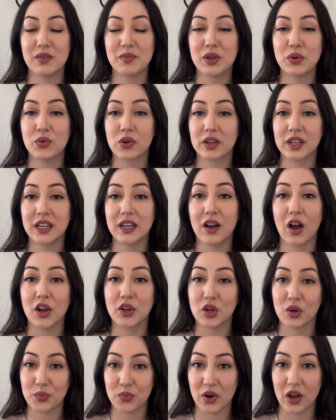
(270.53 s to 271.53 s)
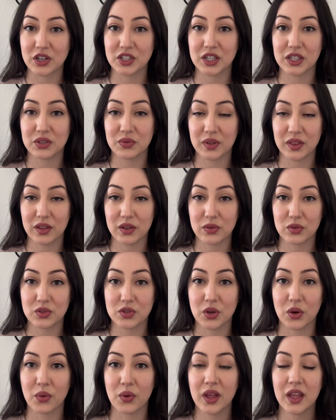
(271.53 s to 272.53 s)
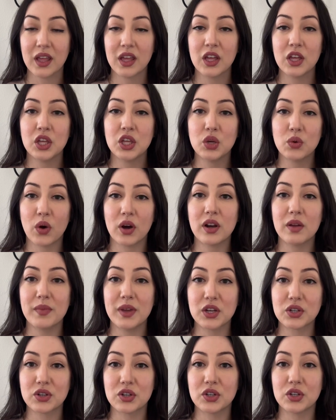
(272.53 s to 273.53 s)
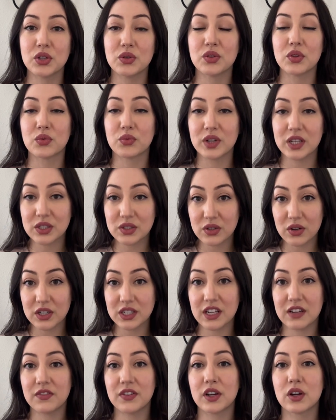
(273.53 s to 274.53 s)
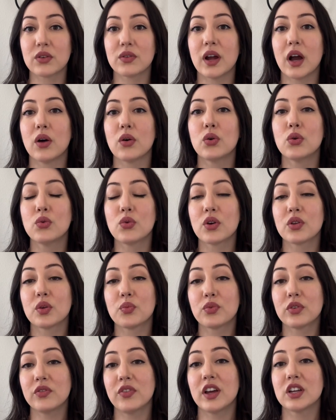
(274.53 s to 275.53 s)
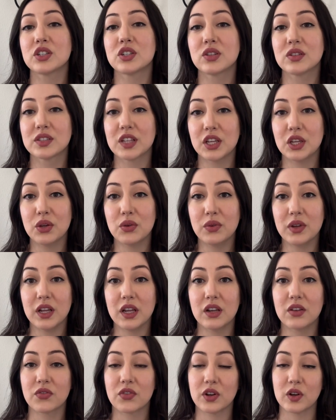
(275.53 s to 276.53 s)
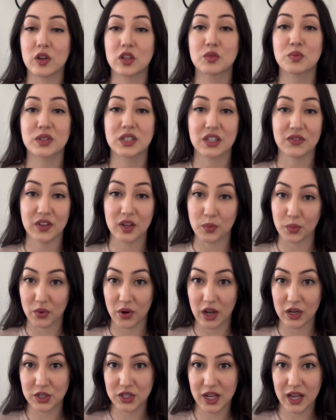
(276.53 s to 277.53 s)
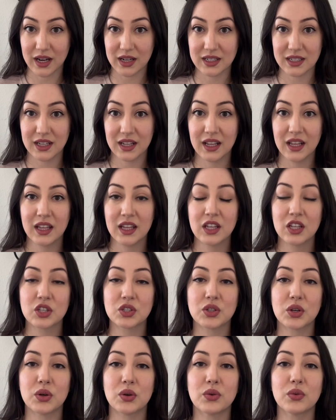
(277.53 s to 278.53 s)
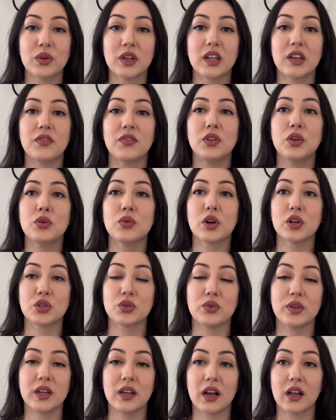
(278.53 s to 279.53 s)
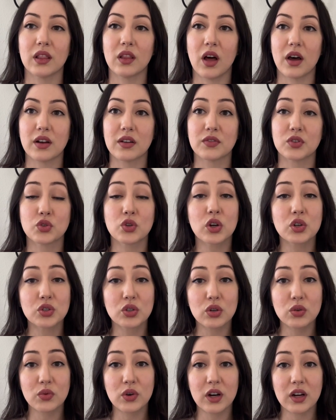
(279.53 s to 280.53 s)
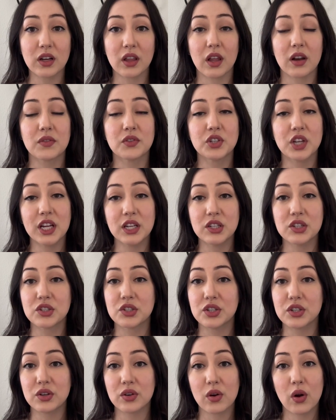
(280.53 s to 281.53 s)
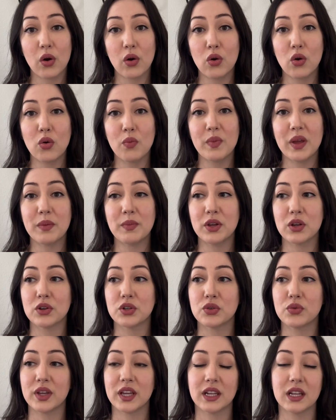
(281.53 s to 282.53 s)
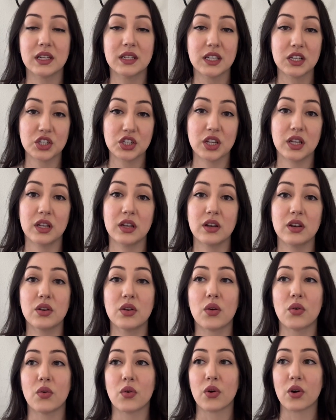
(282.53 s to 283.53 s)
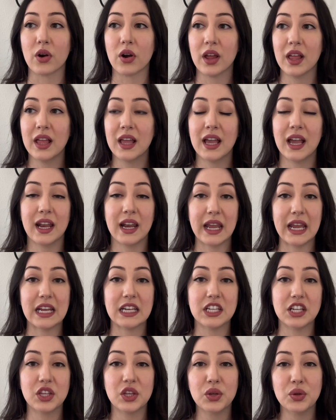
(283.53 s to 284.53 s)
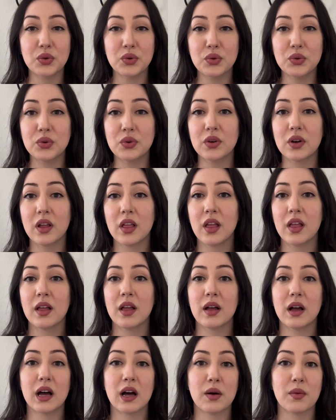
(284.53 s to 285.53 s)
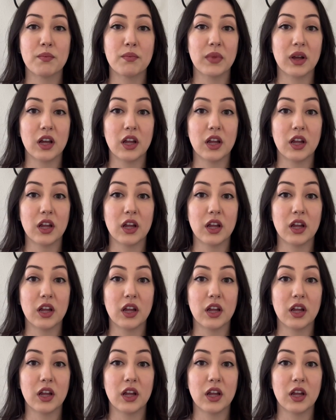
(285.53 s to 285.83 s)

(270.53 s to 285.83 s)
to be working on your project with you. So you want to make sure to do the research and figure out who are the professionals that you need for your specific project. So if you are doing a lot of structural work, a lot of changes to your home, maybe you're doing an addition or an ADU, a